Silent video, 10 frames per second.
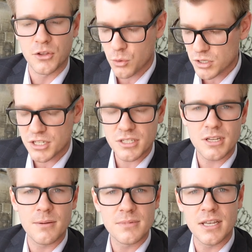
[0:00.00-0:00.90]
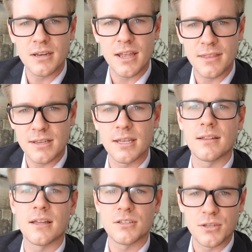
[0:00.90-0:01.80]
Yours just comes in and they
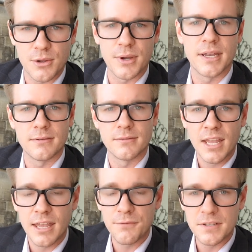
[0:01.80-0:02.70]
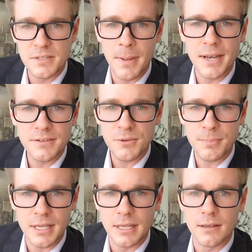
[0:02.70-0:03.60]
say let's do it. If it's meant to
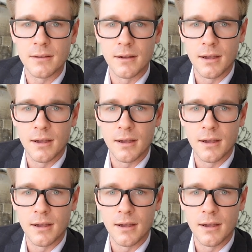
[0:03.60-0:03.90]
be,